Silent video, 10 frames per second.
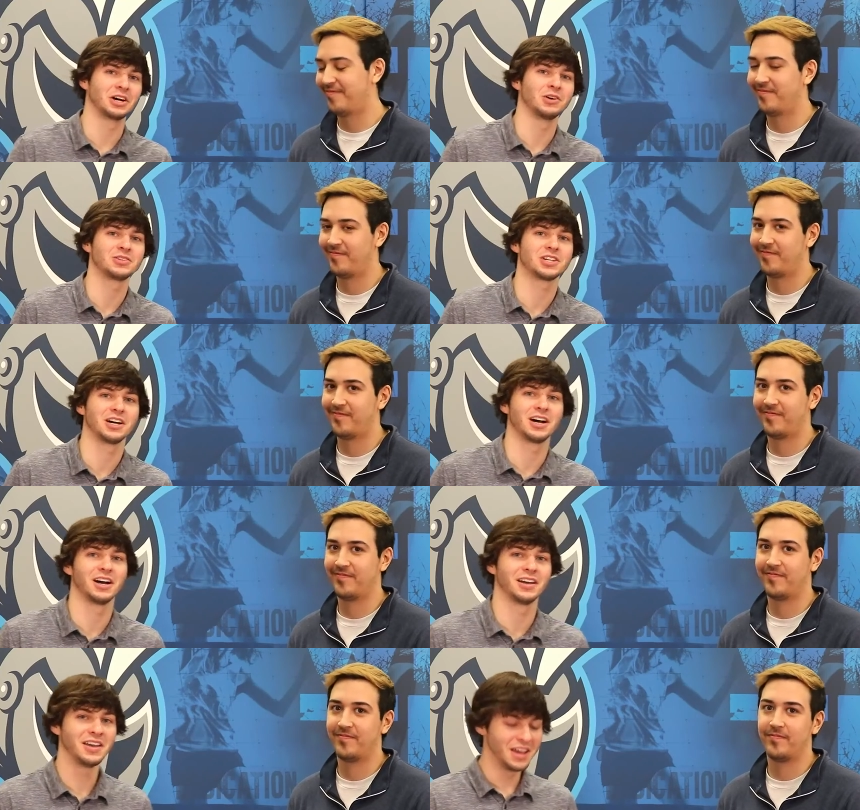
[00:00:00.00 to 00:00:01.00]
Speaker 1: Coach. Uh,
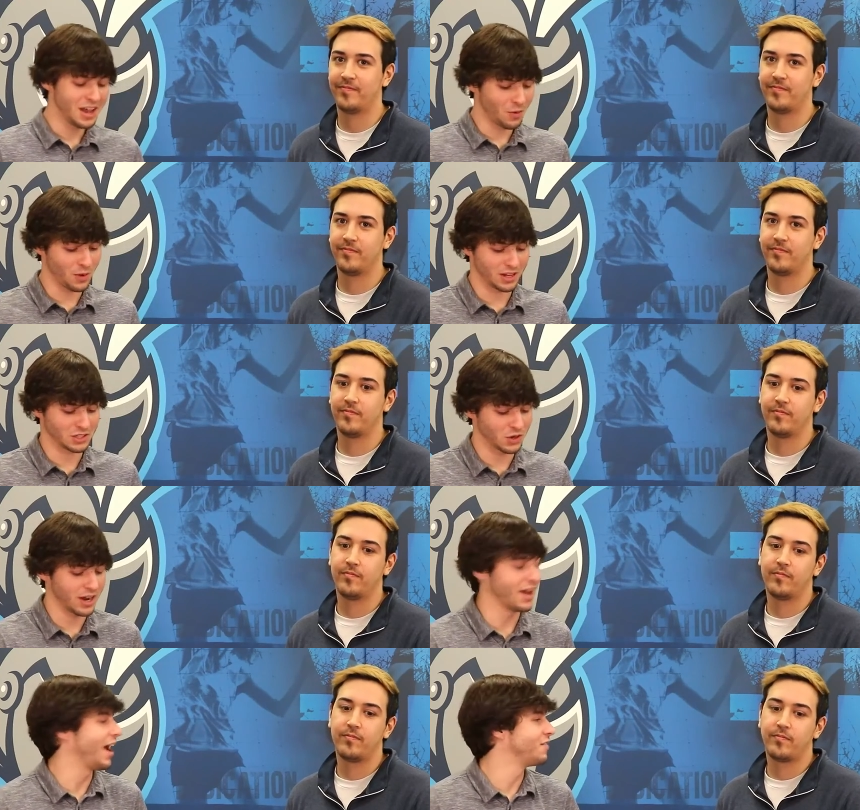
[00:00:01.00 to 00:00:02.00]
we enjoy
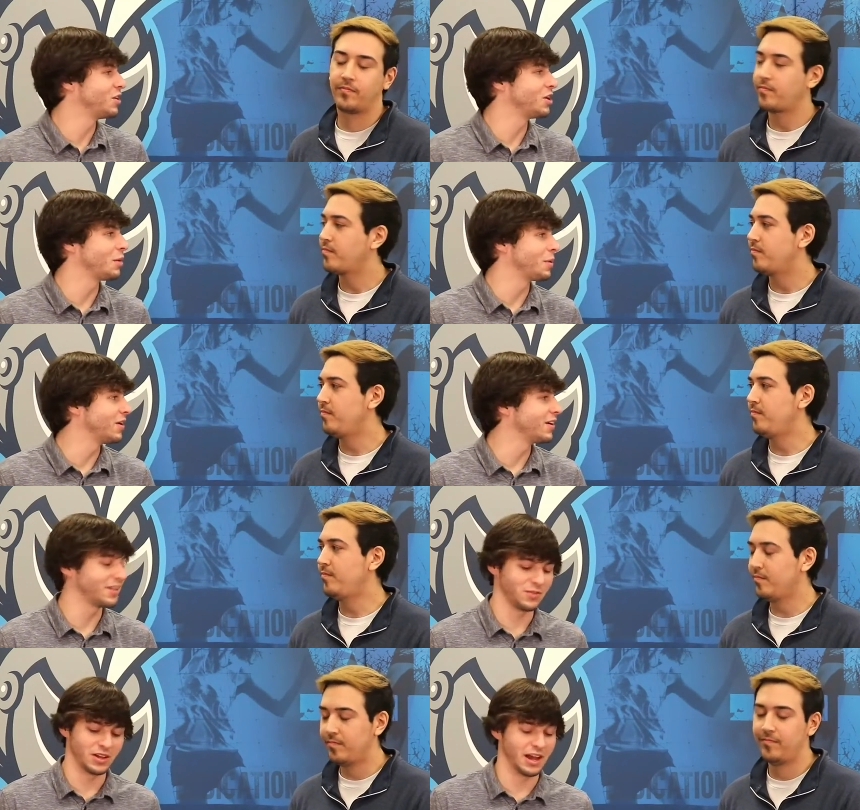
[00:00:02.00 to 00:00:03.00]
having you up here,
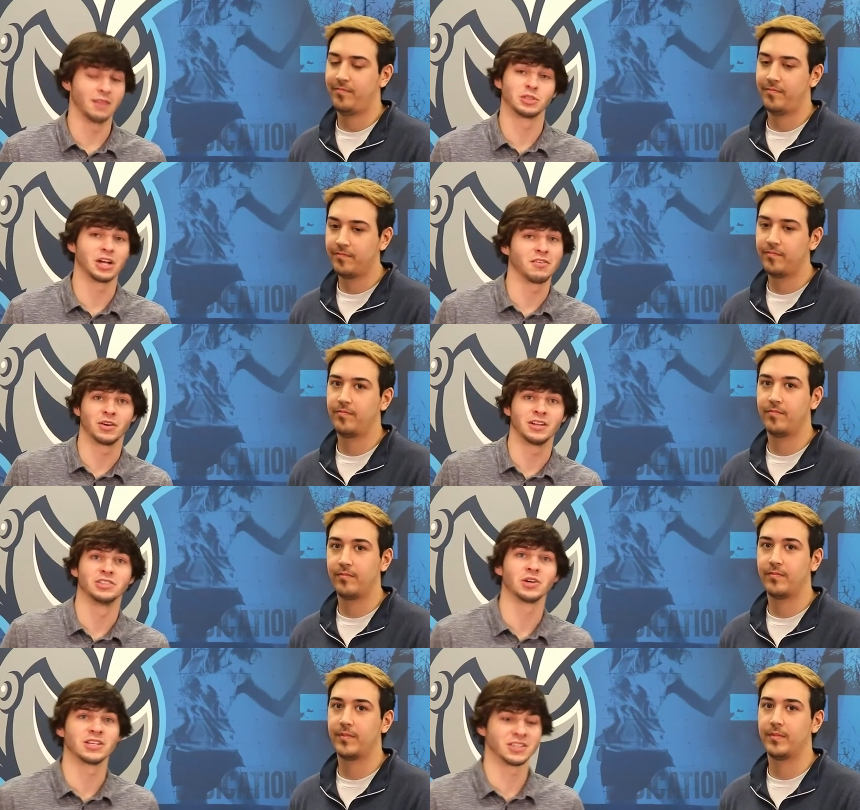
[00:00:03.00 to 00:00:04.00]
and I'm sure everyone
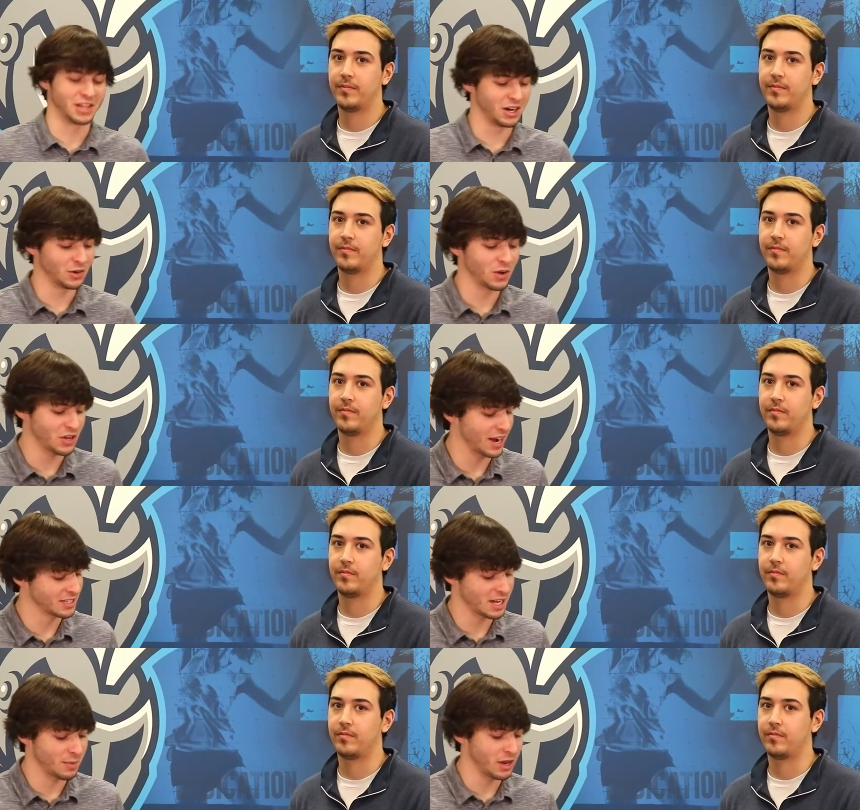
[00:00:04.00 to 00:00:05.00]
enjoys hearing what you got to
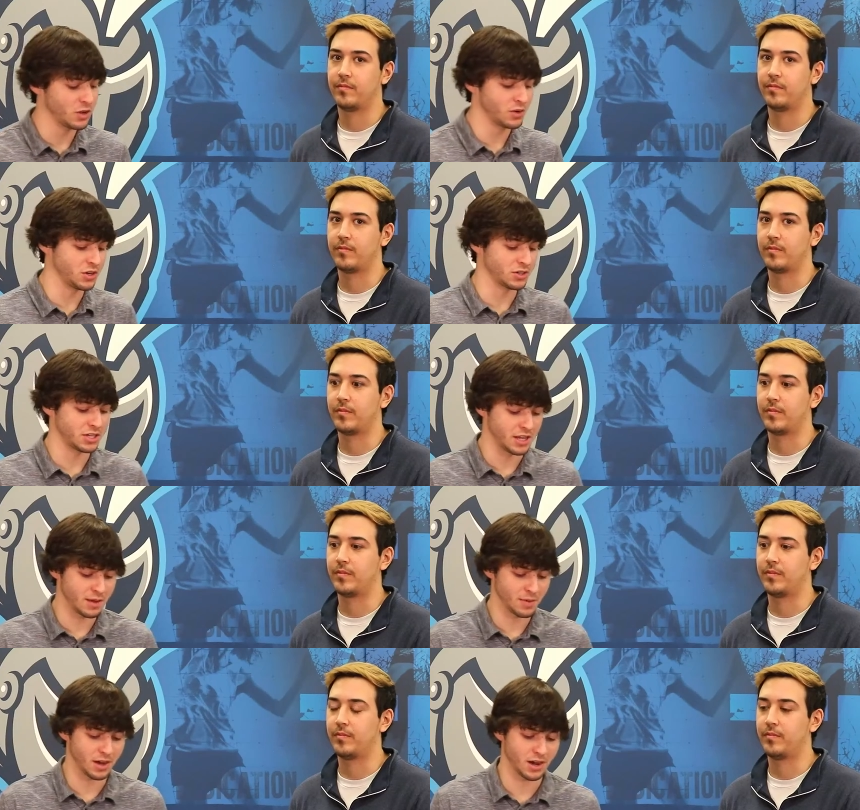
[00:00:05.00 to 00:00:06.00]
say about you and your
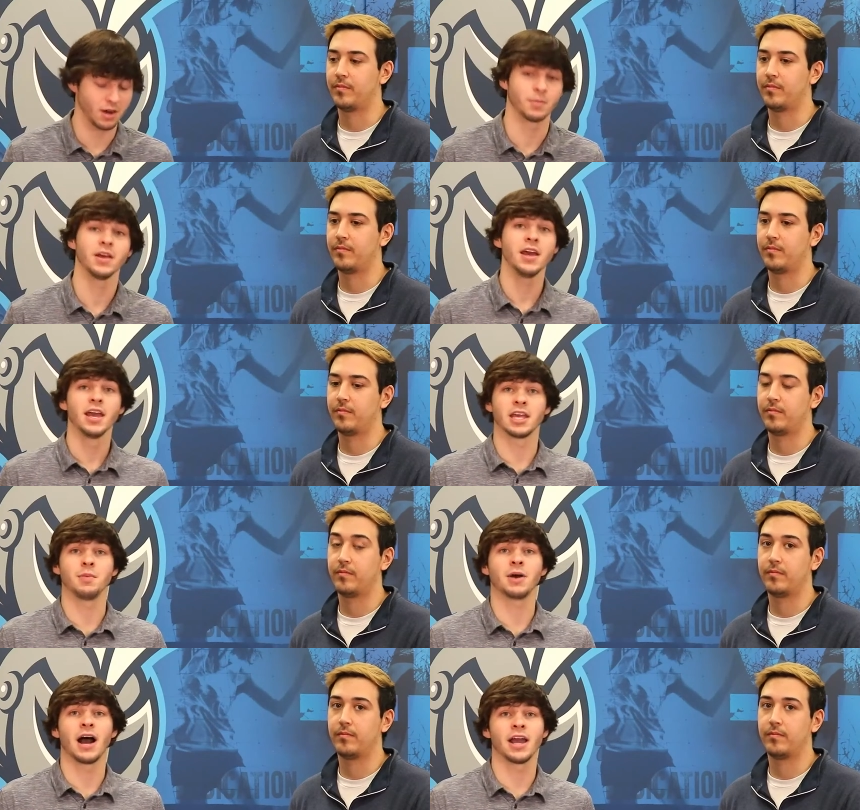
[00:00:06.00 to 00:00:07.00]
team. Um, keep
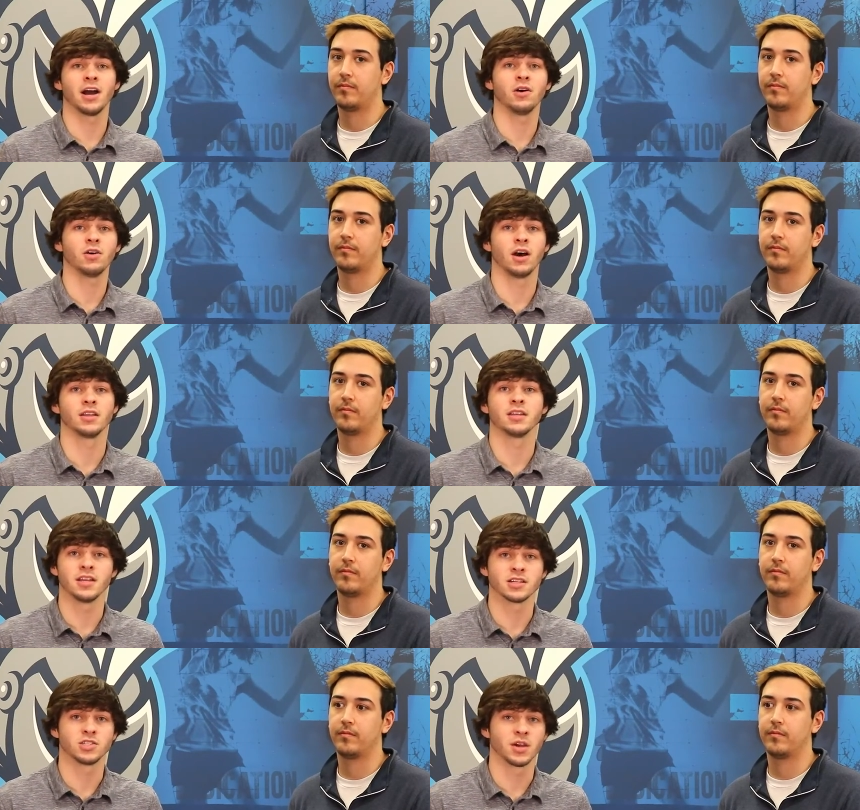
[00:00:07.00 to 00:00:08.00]
an eye out on the
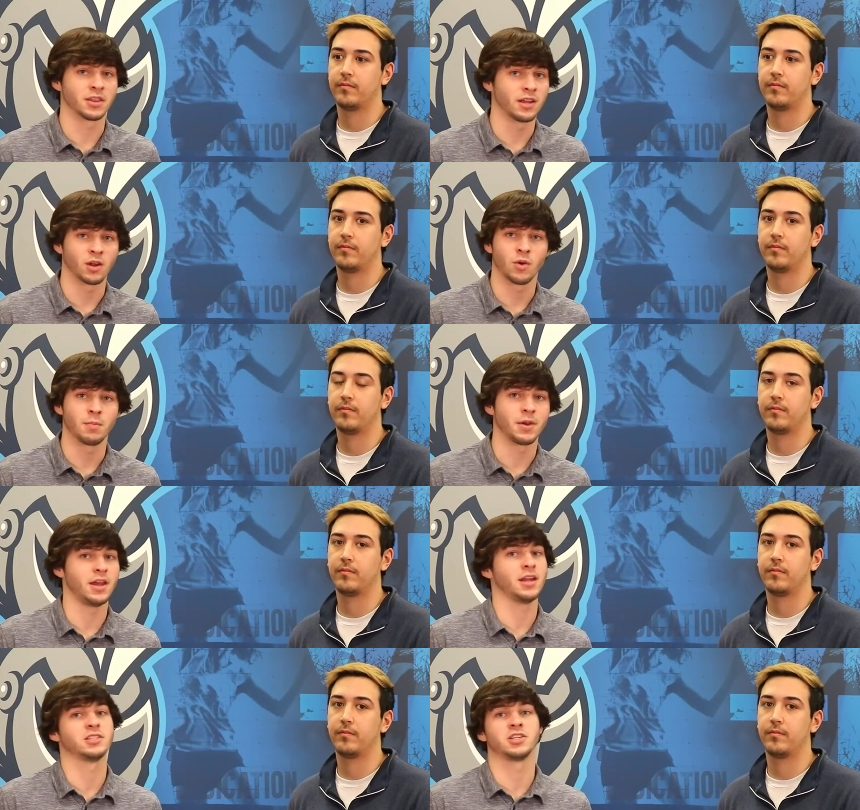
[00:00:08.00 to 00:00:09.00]
DSU Athletic
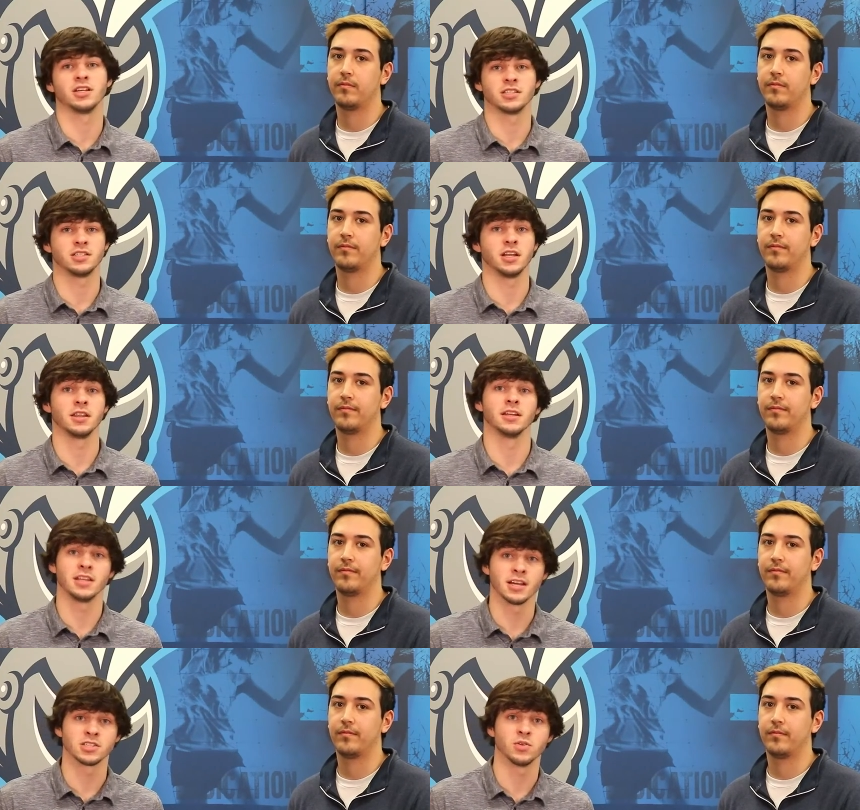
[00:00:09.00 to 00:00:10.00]
webpage, the
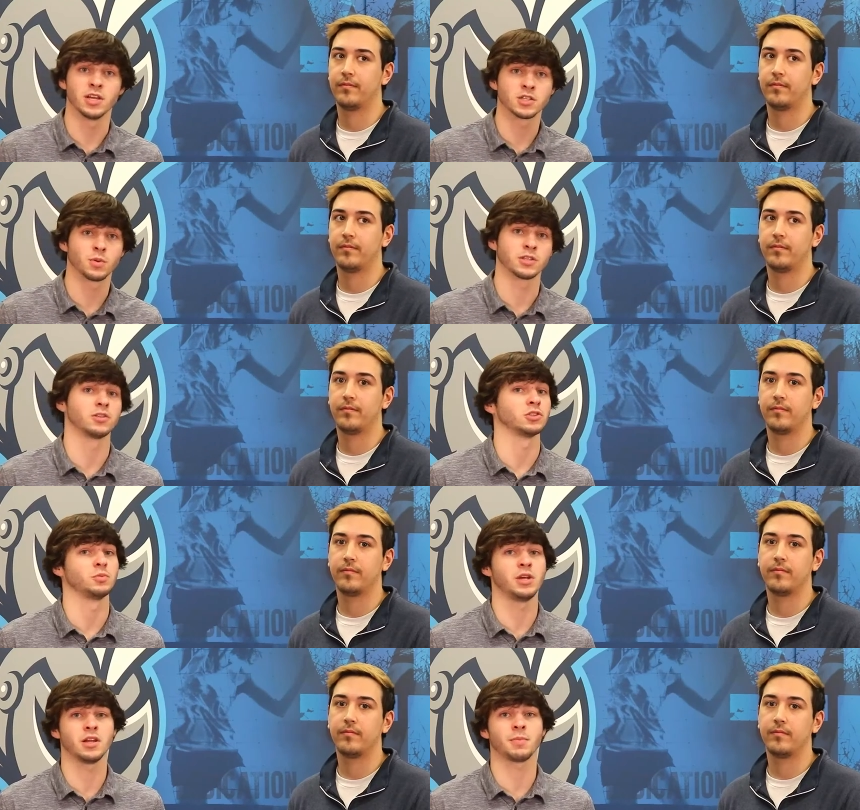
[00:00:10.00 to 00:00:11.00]
DSU Esports social
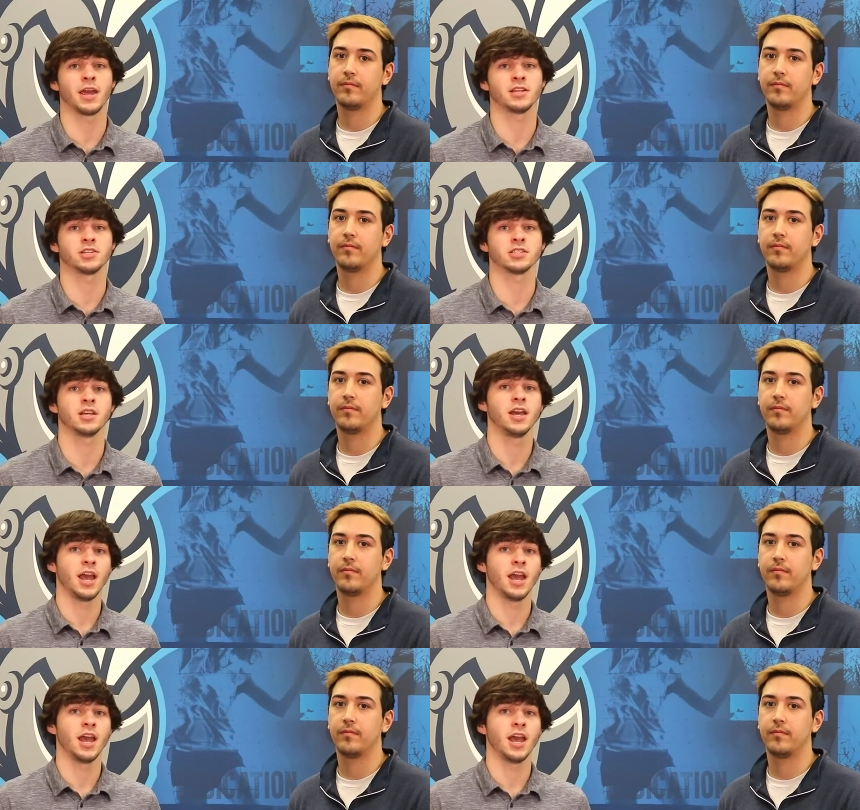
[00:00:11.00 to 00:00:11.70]
media pages,